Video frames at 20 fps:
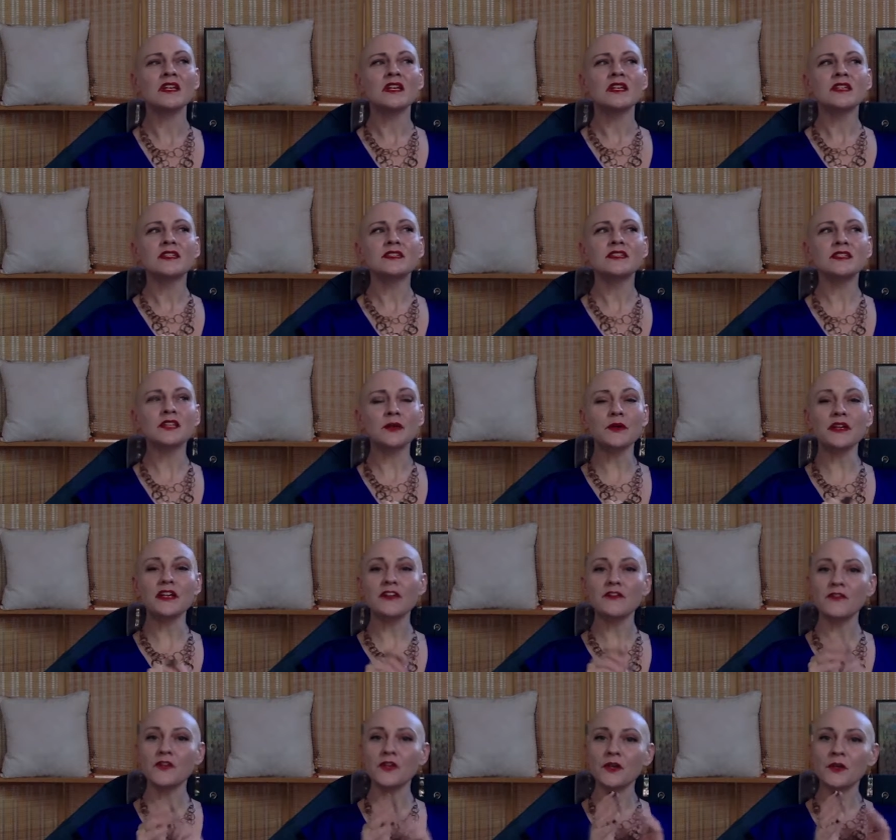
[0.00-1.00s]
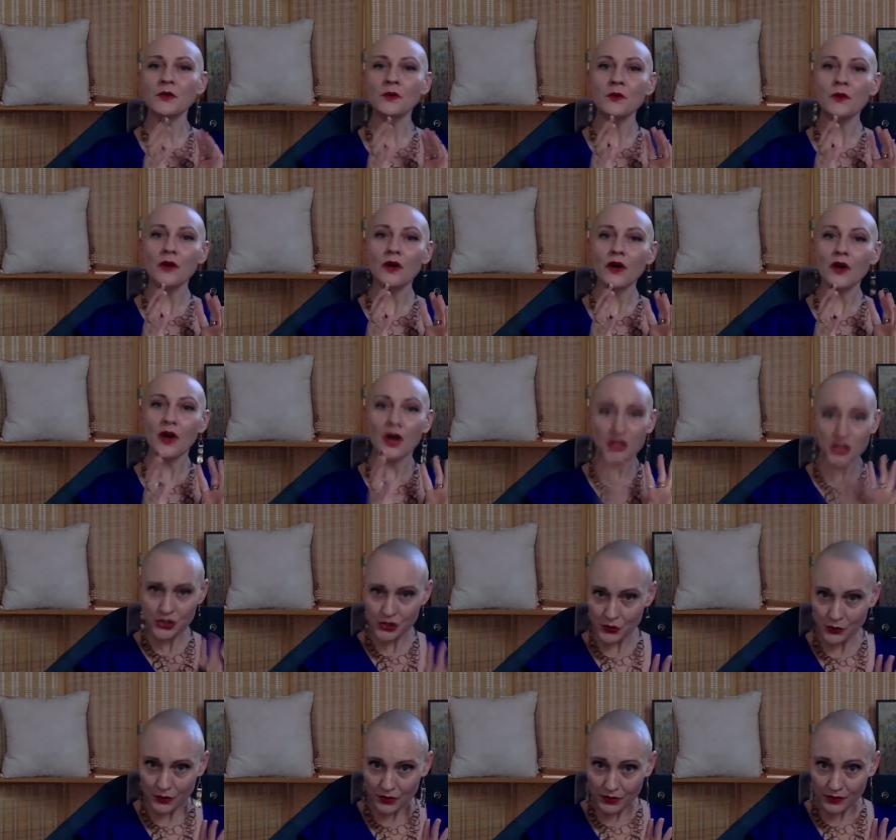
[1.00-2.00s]
So if you are
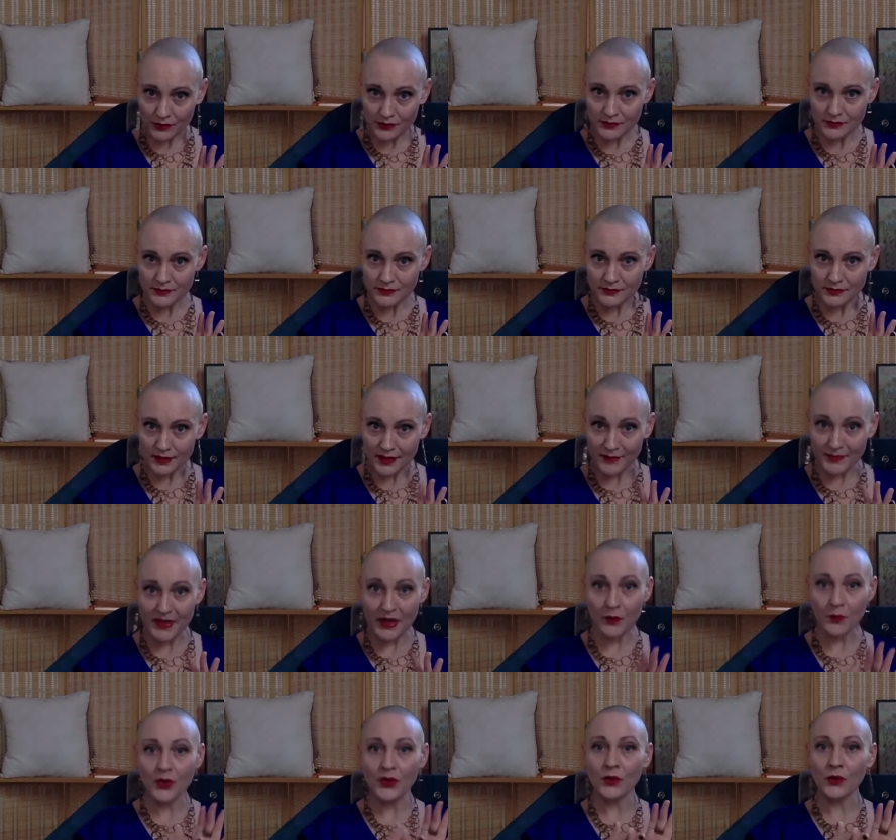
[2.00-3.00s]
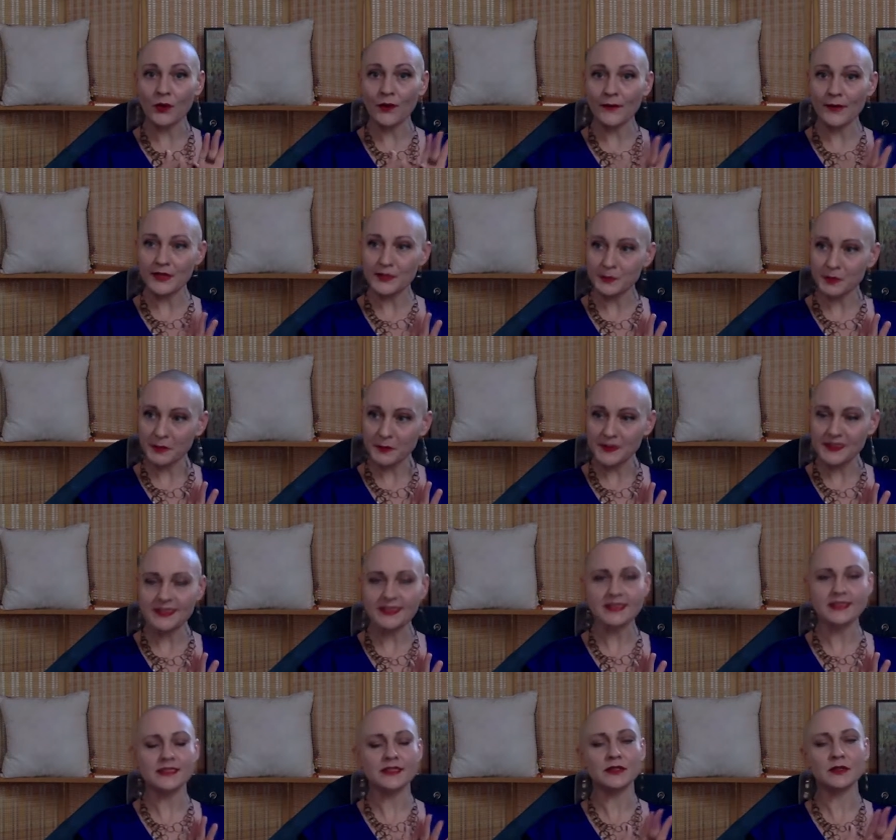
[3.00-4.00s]
sure about what Orwell's purpose
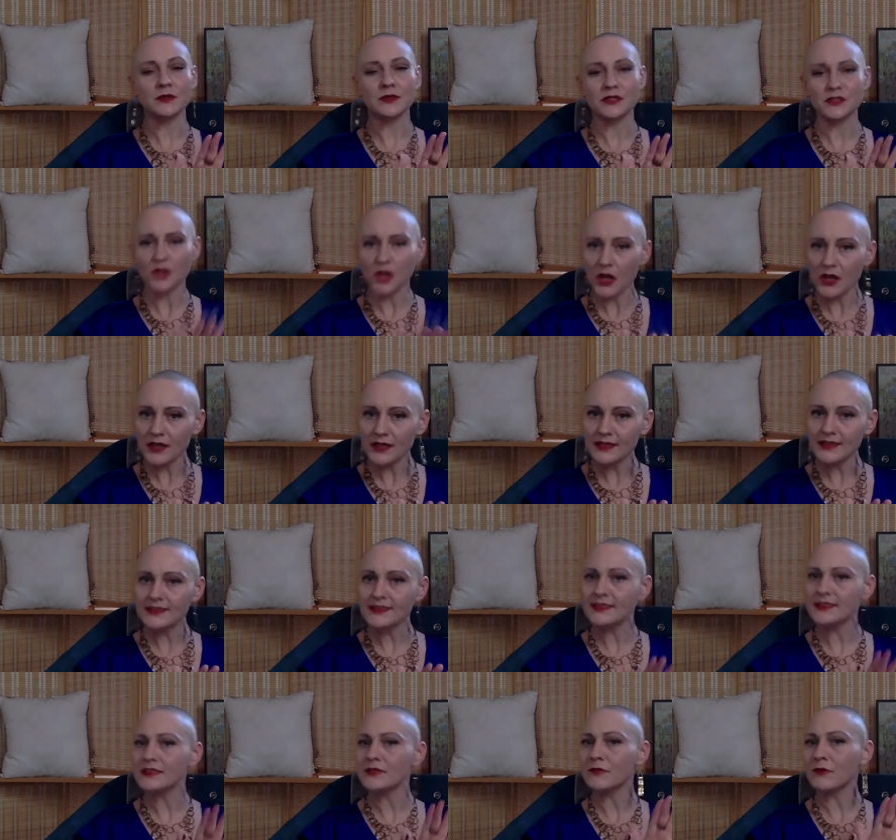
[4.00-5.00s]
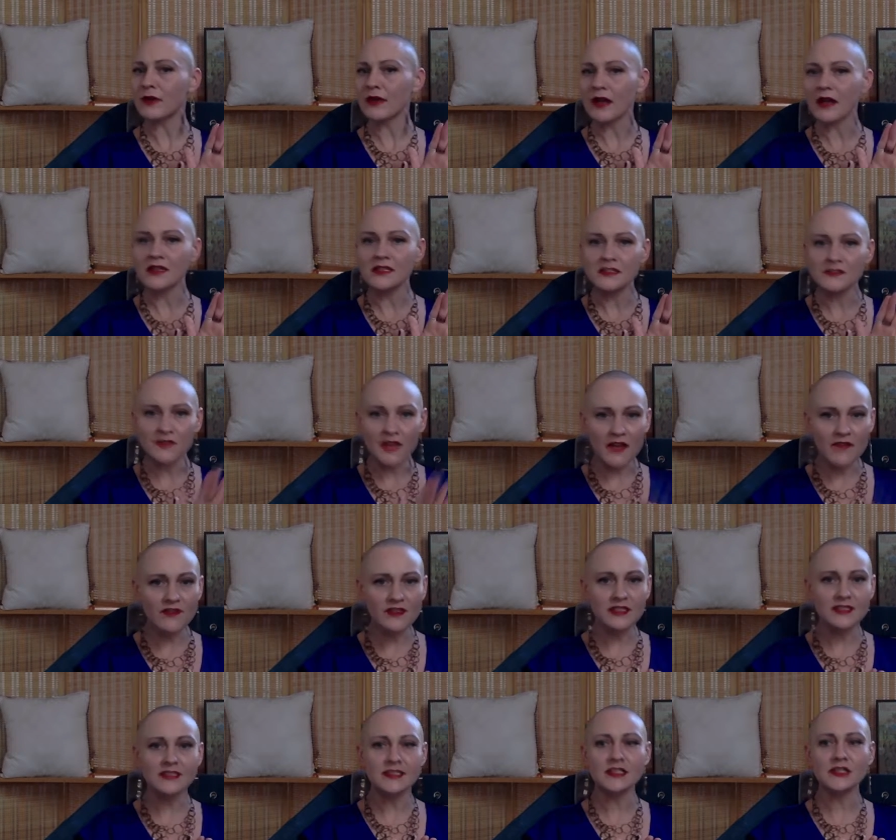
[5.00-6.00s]
is and who his audience is and what kinds of
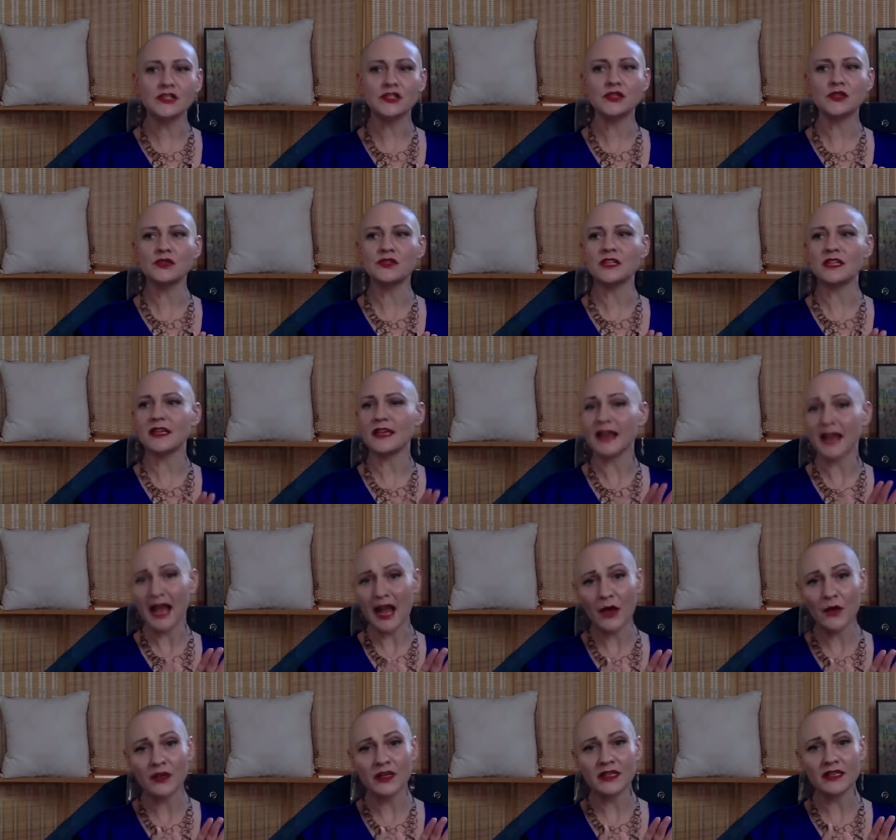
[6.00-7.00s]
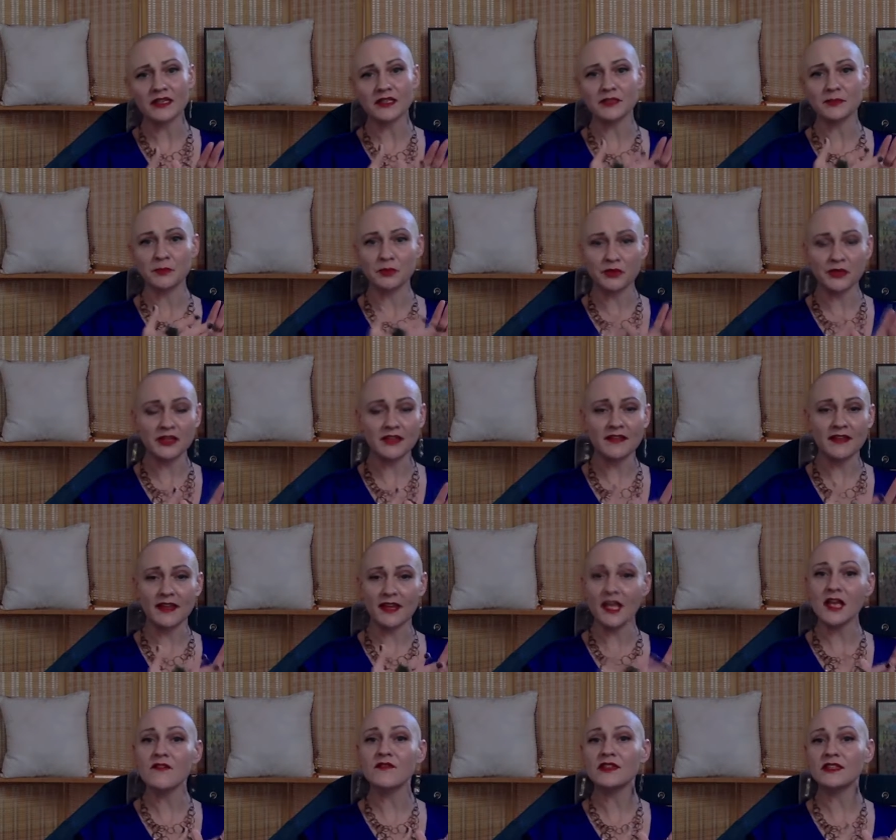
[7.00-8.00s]
evidence he's using and how he is putting that
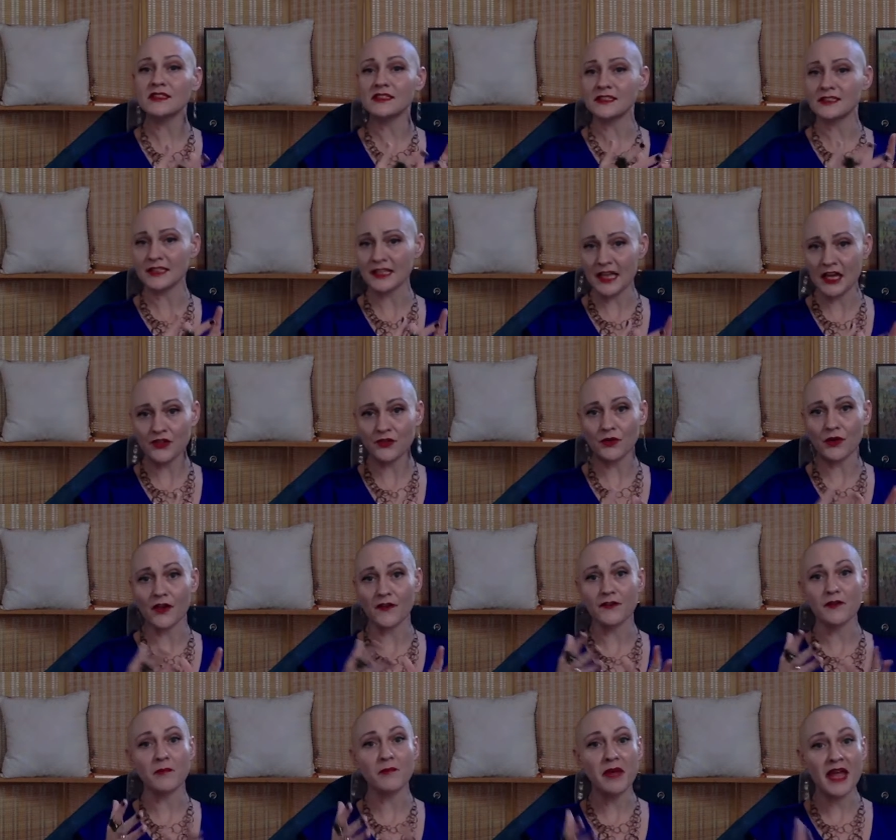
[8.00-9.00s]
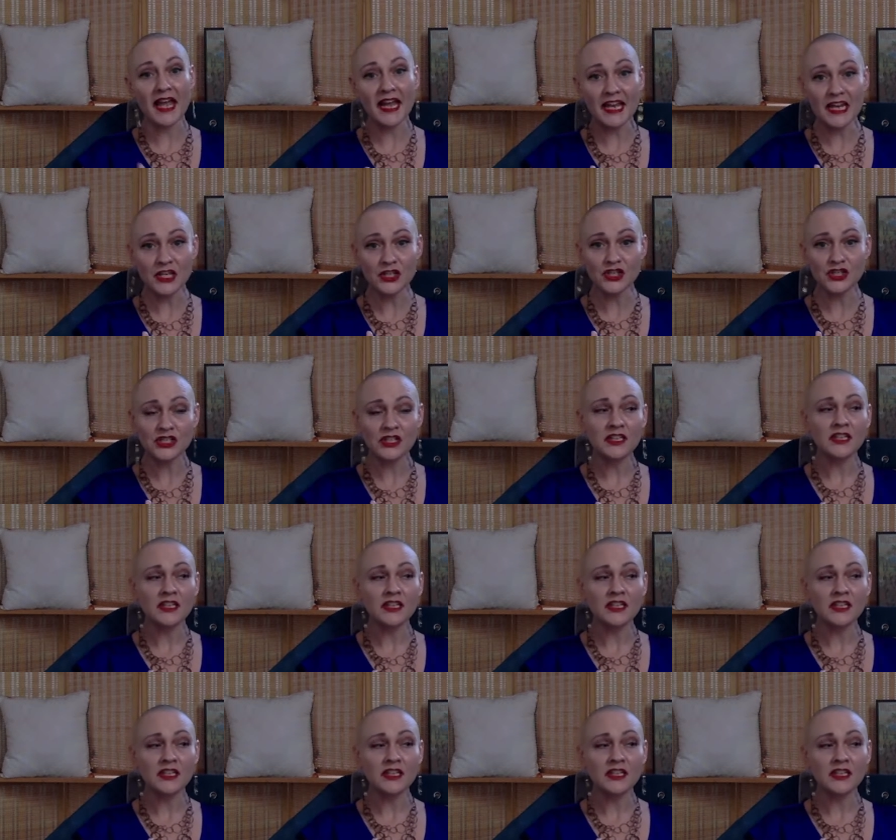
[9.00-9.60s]
evidence together on the page,